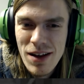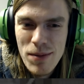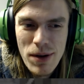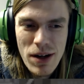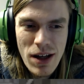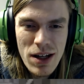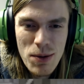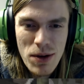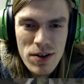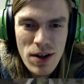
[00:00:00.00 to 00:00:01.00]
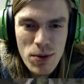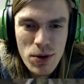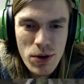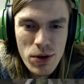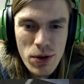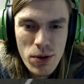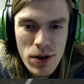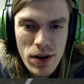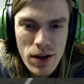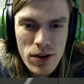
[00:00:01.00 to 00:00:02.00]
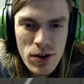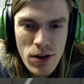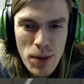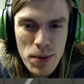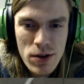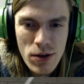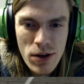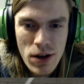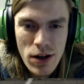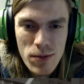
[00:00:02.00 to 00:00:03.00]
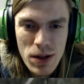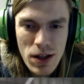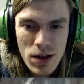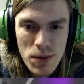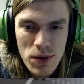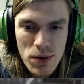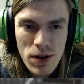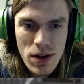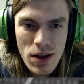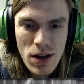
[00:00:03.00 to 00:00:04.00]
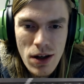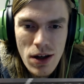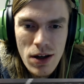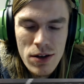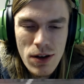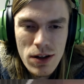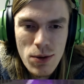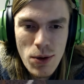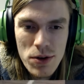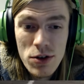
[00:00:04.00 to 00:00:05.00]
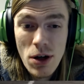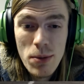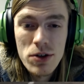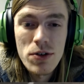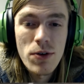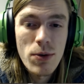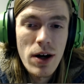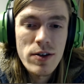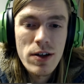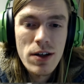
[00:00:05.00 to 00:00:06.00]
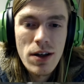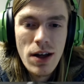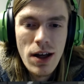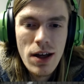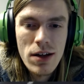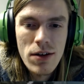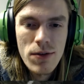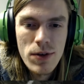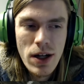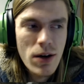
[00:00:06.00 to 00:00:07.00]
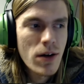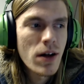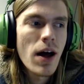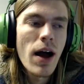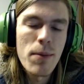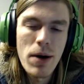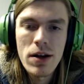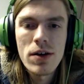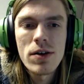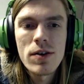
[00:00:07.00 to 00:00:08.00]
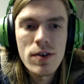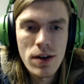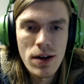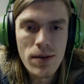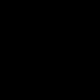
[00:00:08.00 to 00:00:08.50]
But anyways, that will conclude this here episode of Midnight Club 3. So thank you all so much for watching. And for now, I'm out of here. See ya.